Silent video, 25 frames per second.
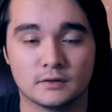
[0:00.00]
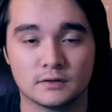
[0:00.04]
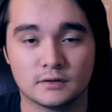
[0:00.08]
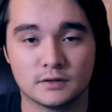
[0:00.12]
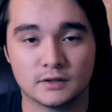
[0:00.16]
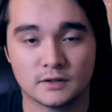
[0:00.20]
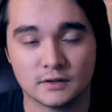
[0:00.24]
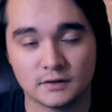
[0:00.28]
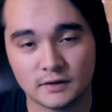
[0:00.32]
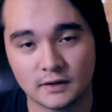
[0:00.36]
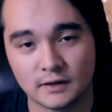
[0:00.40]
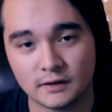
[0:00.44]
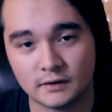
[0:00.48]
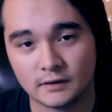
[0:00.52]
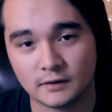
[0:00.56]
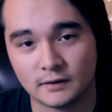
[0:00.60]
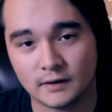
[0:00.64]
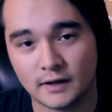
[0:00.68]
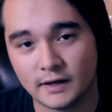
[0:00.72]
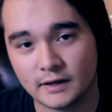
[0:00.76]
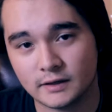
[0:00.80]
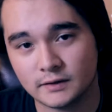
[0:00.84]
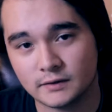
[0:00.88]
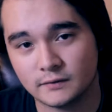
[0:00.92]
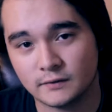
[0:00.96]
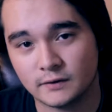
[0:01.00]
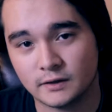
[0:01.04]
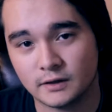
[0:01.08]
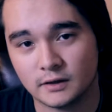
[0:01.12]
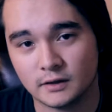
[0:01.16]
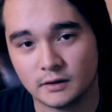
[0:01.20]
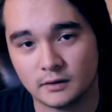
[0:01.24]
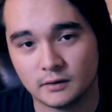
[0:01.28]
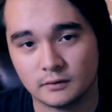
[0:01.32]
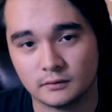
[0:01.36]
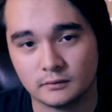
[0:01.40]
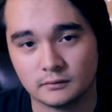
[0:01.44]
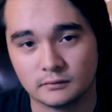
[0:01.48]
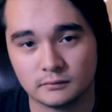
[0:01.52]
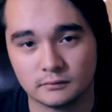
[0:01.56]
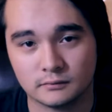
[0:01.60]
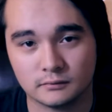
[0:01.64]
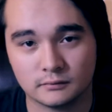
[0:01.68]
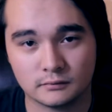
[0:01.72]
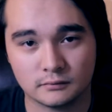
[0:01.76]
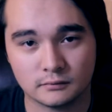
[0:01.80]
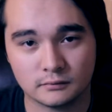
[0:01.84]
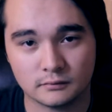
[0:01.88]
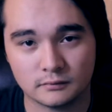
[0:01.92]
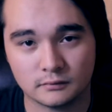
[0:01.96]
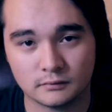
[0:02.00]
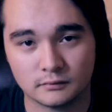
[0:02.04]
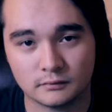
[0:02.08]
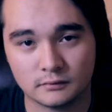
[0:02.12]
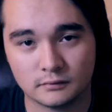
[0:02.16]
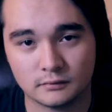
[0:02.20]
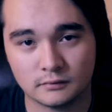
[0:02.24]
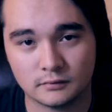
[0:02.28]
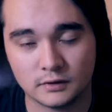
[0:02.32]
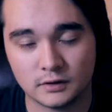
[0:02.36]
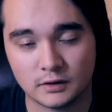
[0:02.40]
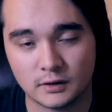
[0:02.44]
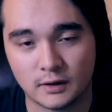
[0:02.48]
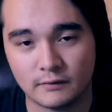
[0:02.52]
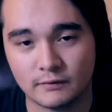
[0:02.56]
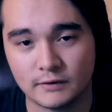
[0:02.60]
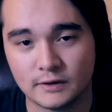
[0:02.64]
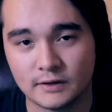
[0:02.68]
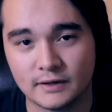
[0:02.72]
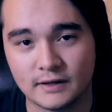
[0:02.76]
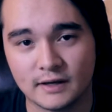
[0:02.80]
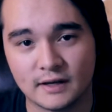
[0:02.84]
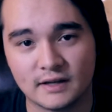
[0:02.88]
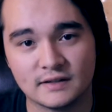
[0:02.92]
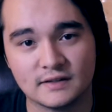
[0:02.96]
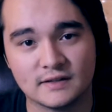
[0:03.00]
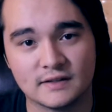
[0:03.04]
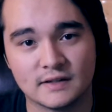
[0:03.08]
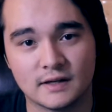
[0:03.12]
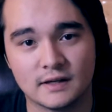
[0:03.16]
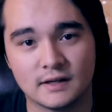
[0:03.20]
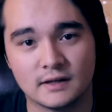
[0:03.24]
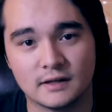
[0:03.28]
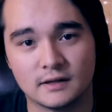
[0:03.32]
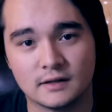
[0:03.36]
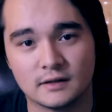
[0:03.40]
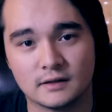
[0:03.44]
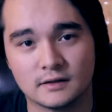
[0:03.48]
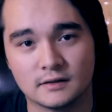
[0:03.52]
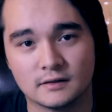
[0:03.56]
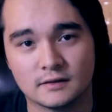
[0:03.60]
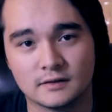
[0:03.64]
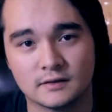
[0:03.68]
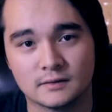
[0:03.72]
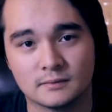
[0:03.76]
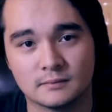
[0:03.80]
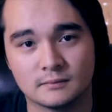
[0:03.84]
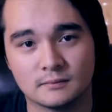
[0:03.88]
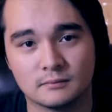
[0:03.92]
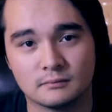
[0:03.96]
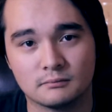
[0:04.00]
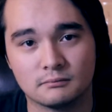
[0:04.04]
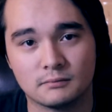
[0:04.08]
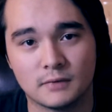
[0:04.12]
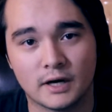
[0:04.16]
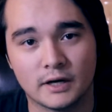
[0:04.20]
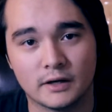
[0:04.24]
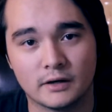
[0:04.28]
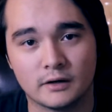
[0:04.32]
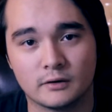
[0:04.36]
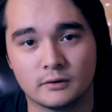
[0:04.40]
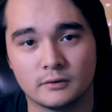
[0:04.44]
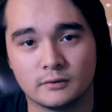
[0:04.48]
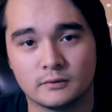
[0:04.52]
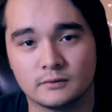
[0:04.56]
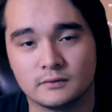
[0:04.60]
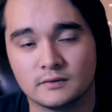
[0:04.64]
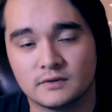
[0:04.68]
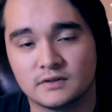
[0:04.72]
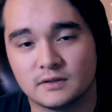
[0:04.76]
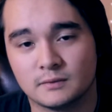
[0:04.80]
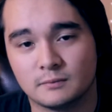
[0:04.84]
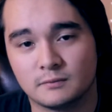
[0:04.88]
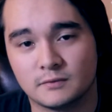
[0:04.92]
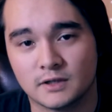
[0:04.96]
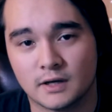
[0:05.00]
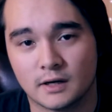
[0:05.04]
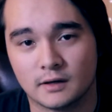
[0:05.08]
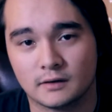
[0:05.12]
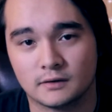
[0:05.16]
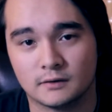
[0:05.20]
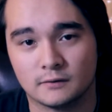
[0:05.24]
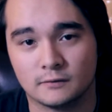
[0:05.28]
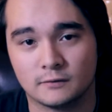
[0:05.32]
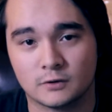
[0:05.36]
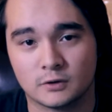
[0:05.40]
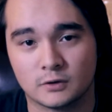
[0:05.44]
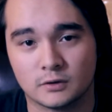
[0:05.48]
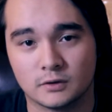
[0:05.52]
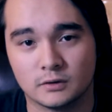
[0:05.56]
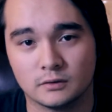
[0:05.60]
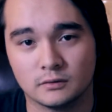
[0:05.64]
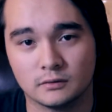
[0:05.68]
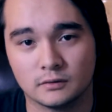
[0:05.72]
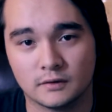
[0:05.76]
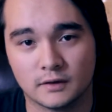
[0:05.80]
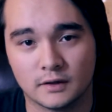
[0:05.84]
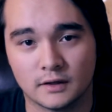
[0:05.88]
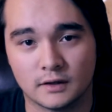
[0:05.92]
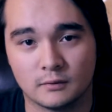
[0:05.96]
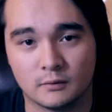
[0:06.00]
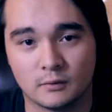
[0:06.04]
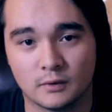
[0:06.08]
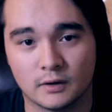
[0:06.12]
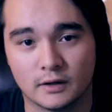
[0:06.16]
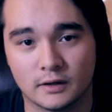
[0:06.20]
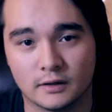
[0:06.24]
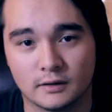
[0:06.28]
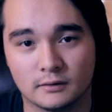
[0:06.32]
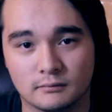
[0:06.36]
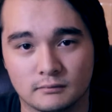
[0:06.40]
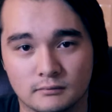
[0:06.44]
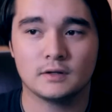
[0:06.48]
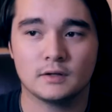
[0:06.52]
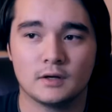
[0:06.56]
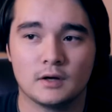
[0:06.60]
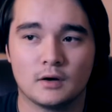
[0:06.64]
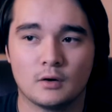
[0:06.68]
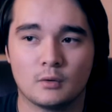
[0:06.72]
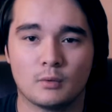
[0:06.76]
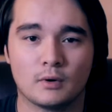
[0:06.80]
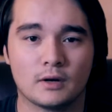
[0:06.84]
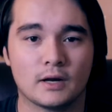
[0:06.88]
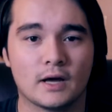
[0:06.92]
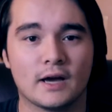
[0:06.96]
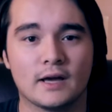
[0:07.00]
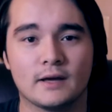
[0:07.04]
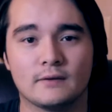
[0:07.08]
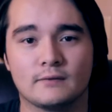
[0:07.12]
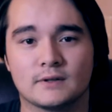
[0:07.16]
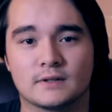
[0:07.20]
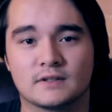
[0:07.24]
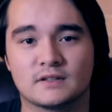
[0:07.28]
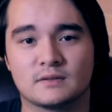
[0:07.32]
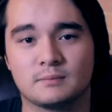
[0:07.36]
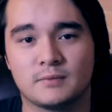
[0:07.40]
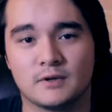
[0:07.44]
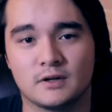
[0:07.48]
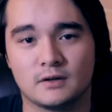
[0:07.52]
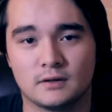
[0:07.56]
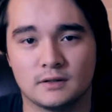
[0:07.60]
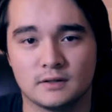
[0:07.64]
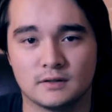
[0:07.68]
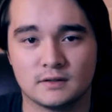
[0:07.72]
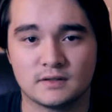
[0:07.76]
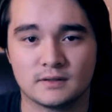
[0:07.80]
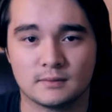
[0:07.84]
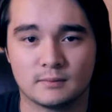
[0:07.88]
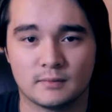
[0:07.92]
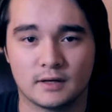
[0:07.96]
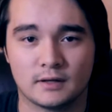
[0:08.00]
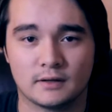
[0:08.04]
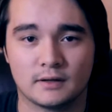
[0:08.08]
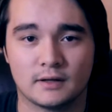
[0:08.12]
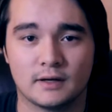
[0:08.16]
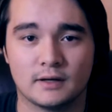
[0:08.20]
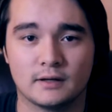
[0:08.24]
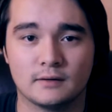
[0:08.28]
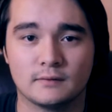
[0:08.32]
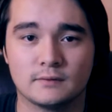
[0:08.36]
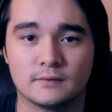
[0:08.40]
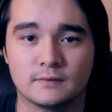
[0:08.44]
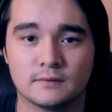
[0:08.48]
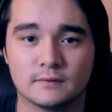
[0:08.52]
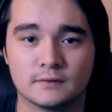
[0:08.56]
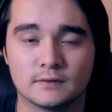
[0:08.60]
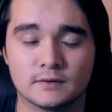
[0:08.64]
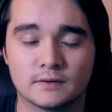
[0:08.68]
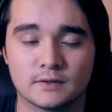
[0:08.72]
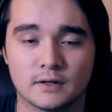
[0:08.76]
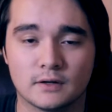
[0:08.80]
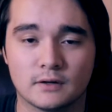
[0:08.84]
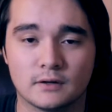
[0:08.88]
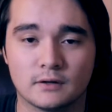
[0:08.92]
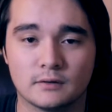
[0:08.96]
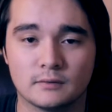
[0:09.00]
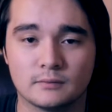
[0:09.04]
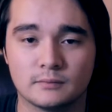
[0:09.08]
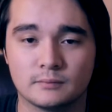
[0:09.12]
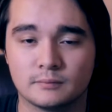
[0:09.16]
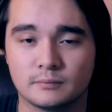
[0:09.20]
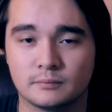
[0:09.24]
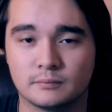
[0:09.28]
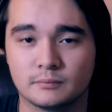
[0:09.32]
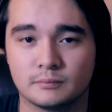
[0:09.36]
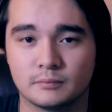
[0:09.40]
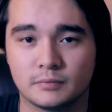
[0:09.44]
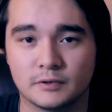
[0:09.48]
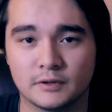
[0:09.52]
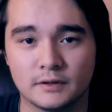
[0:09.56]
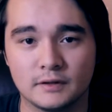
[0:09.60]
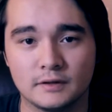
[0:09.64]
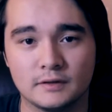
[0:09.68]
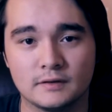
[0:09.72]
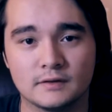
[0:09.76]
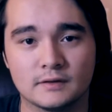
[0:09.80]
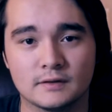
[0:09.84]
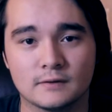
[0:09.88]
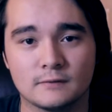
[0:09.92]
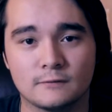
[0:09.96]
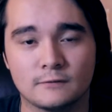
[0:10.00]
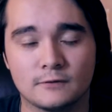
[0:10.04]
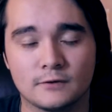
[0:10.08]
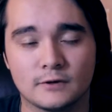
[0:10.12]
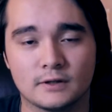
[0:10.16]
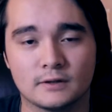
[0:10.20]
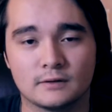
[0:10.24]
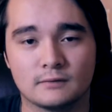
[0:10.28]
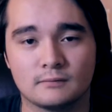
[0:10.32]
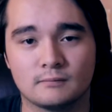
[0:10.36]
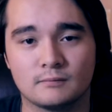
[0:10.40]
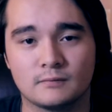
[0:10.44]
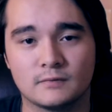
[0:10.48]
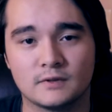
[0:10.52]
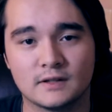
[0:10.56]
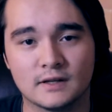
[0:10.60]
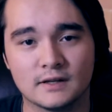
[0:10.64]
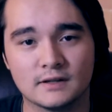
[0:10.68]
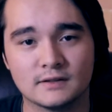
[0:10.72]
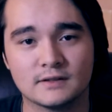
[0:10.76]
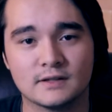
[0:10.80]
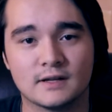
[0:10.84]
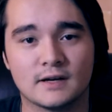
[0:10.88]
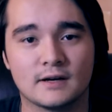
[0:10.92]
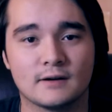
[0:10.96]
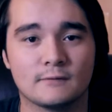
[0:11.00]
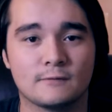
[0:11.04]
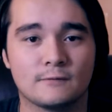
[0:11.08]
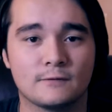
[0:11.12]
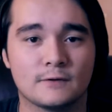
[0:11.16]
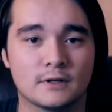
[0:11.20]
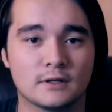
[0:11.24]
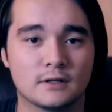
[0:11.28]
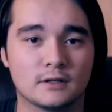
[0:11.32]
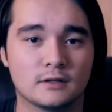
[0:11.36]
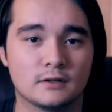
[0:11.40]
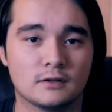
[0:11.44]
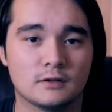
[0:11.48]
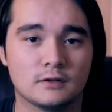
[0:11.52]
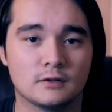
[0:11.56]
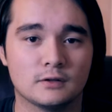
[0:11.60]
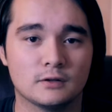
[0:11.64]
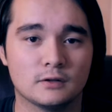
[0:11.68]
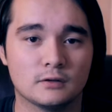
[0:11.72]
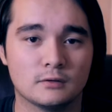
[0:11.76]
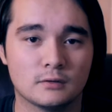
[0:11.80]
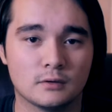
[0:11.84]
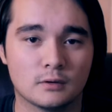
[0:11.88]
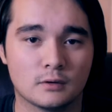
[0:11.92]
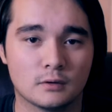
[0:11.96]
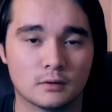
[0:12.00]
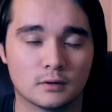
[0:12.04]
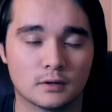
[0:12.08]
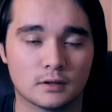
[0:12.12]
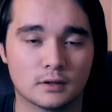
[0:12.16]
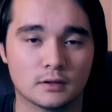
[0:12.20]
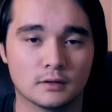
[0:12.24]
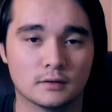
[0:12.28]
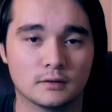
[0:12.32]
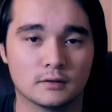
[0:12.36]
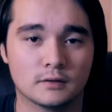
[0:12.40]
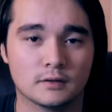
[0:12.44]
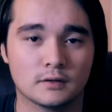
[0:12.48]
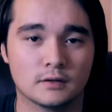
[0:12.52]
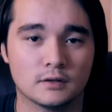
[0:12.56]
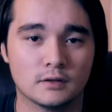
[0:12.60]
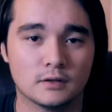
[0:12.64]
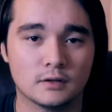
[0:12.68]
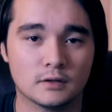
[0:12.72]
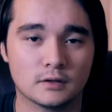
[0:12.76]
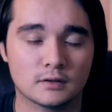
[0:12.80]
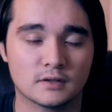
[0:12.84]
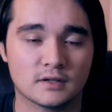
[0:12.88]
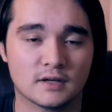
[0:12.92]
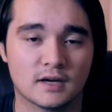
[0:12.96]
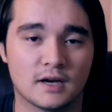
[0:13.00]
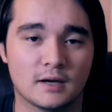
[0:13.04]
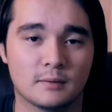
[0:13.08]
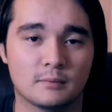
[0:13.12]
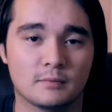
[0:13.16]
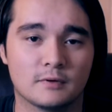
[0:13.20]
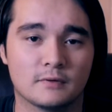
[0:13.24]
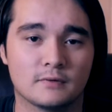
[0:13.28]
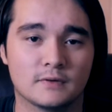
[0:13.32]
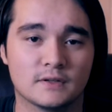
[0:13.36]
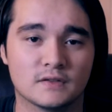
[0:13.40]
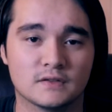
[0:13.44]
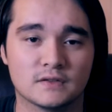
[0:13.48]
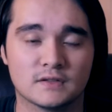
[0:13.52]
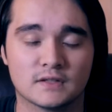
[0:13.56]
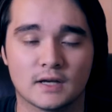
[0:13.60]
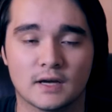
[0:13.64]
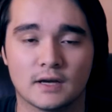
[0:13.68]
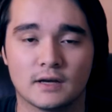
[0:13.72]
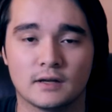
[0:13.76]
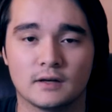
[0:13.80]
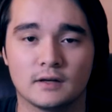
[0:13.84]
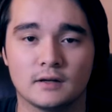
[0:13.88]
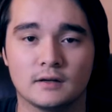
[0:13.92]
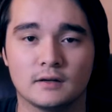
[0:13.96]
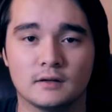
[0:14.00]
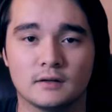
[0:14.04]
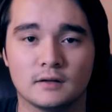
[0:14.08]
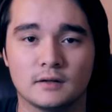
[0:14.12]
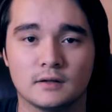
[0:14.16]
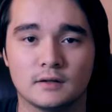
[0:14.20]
just like the last video, you know, everything I say is my own subjective truth and what I have experienced in my life. So please, if it does not fit you or your type of anxiety,